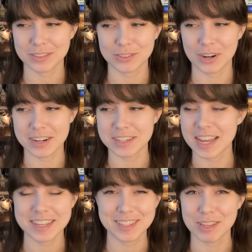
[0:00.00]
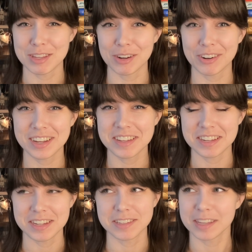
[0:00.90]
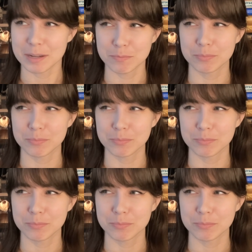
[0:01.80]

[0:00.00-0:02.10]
try to test the theory, he's like